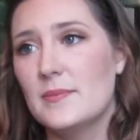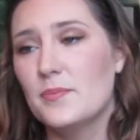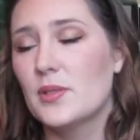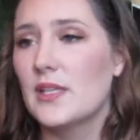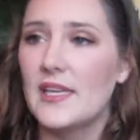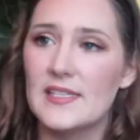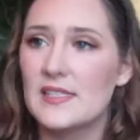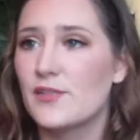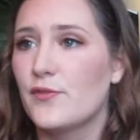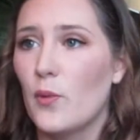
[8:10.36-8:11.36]

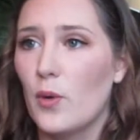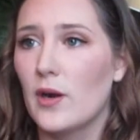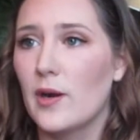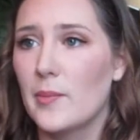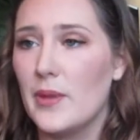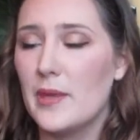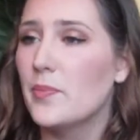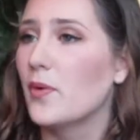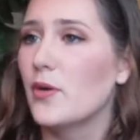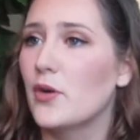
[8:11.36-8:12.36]
place for
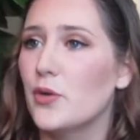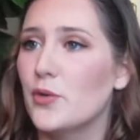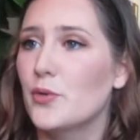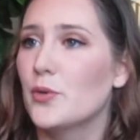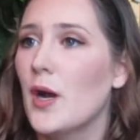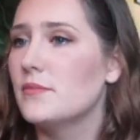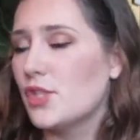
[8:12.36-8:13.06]
people who